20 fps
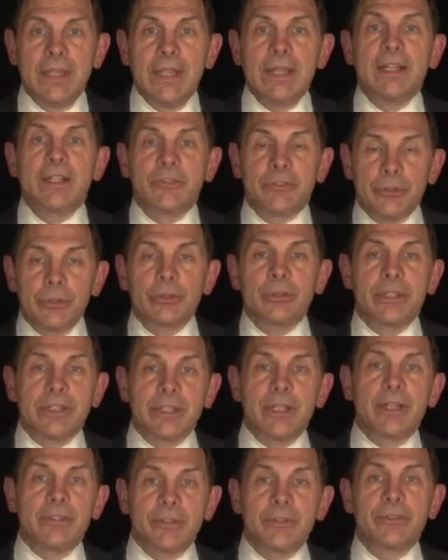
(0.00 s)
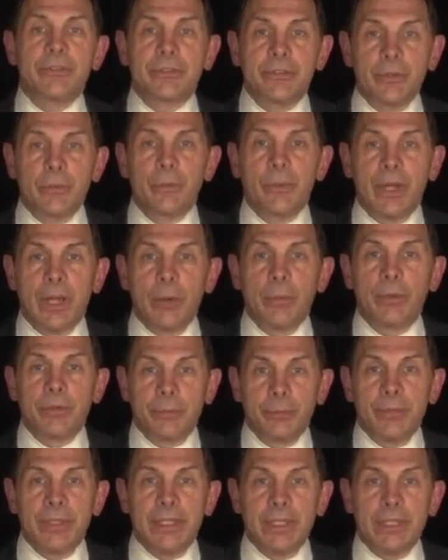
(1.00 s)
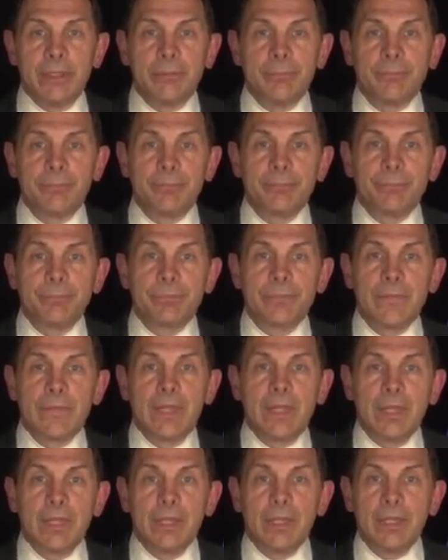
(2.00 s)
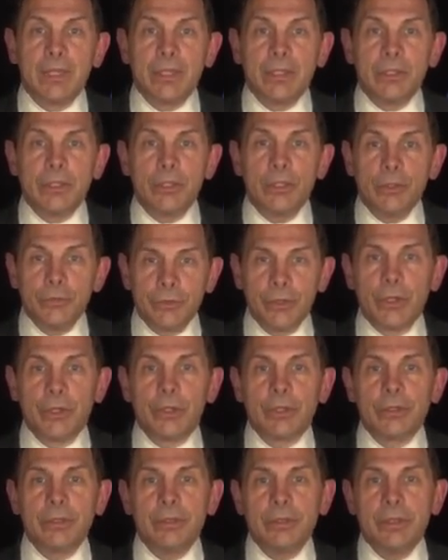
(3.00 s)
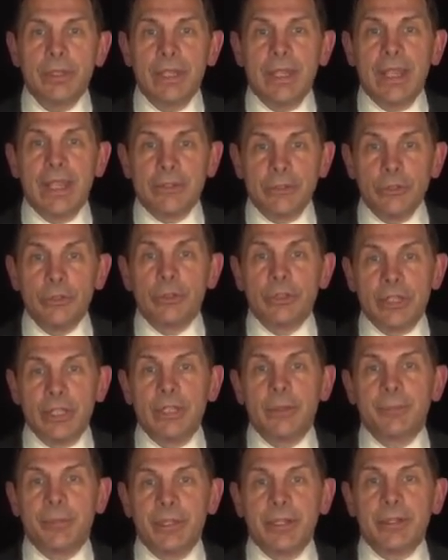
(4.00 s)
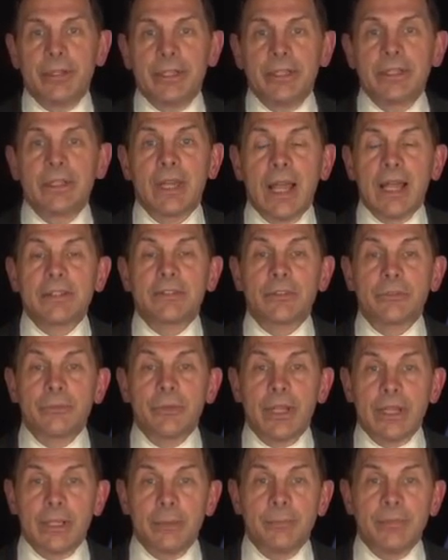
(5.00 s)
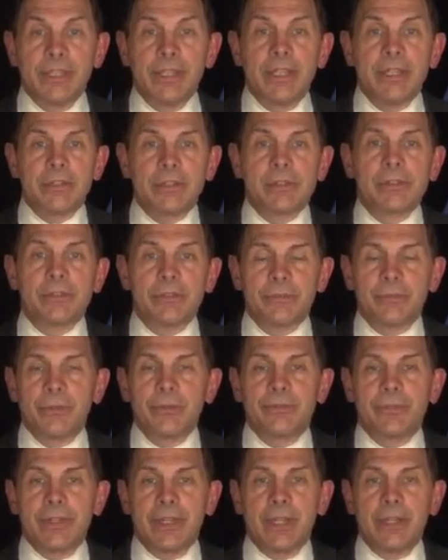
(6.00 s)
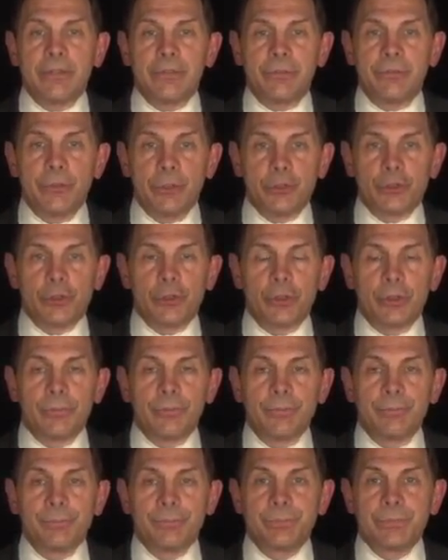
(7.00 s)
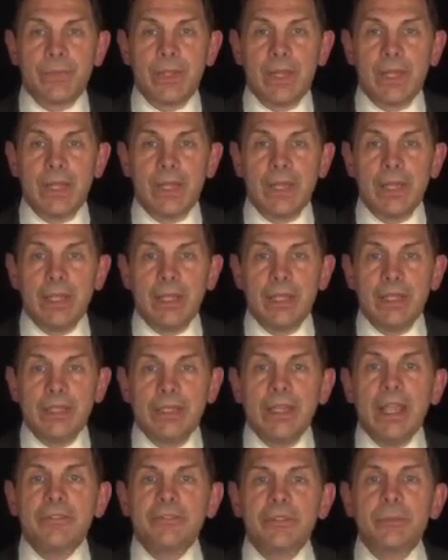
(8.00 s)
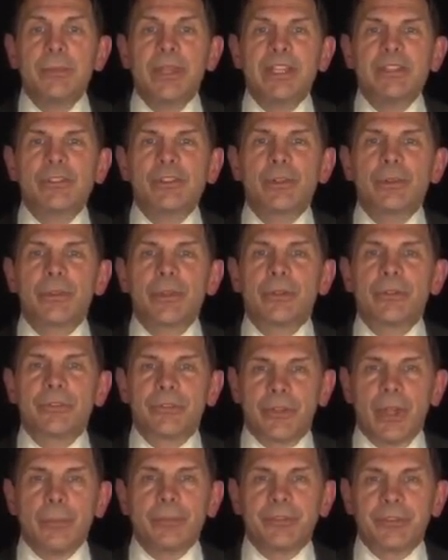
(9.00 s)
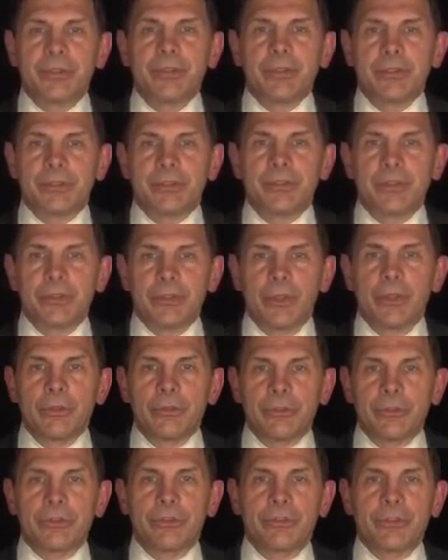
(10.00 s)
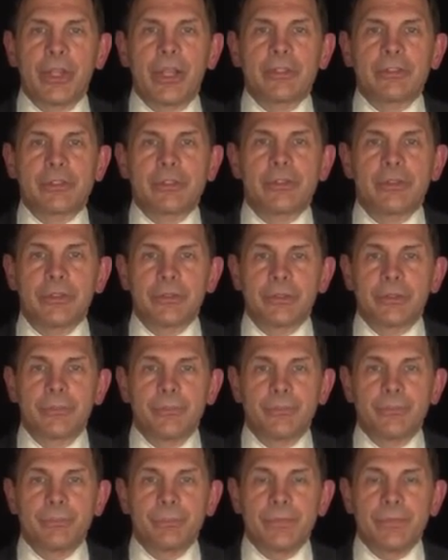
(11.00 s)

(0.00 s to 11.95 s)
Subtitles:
and it certainly doesn't sit well with me. You've heard, and you'll keep hearing, lots of recommendations for VA's future. You have to make sure there's substance to those discussions.